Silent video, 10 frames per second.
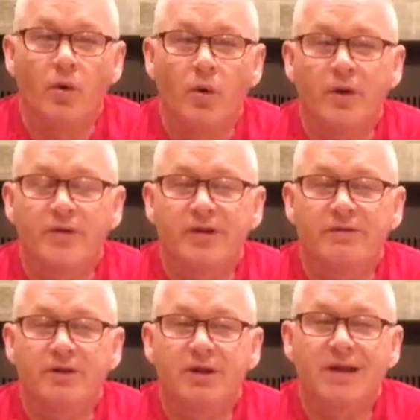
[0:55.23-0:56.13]
Well, let's give a
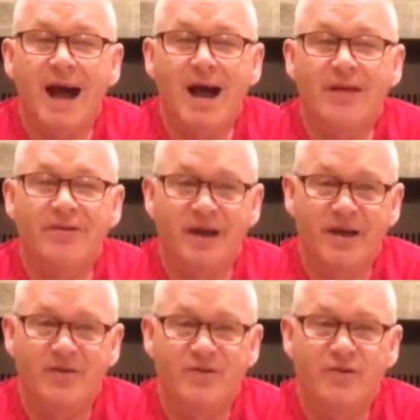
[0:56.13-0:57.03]
little
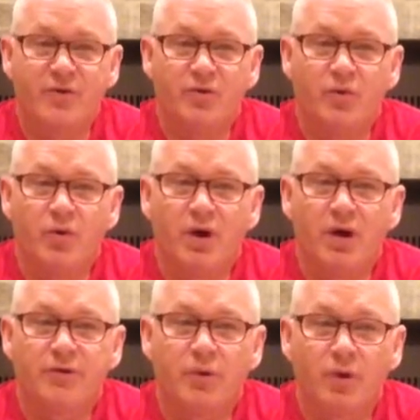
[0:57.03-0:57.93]
context
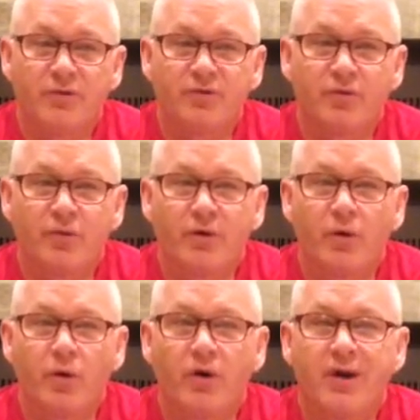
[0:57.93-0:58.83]
to our story.
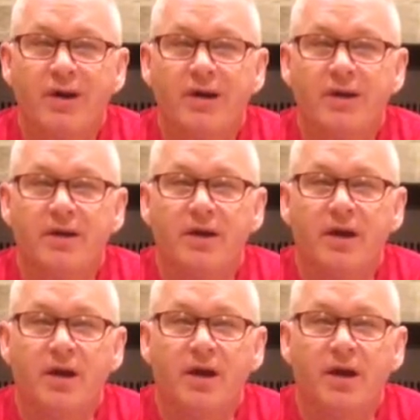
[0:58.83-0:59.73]
We're in
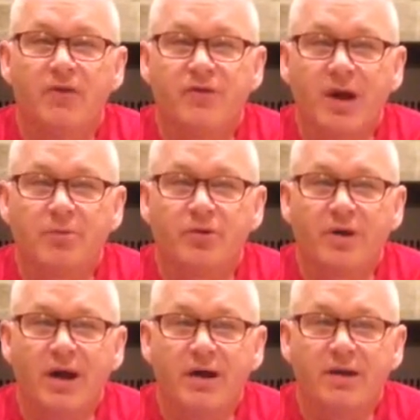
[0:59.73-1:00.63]
chapter
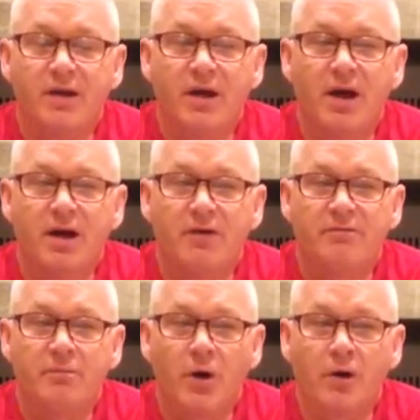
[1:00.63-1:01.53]
9 of
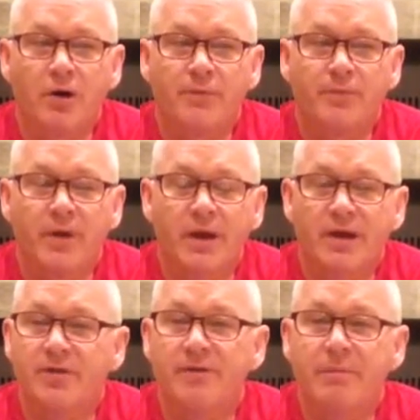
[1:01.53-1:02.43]
Mark, and
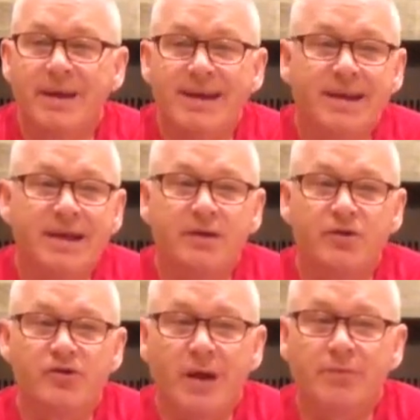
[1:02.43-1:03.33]
at the beginning of the
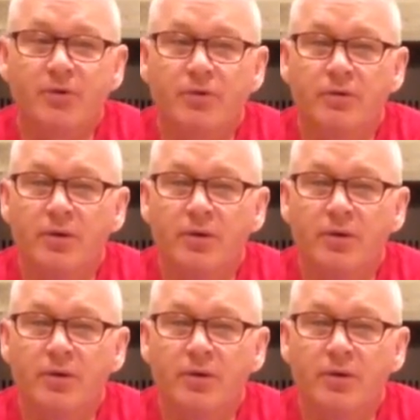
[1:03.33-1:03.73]
chapter,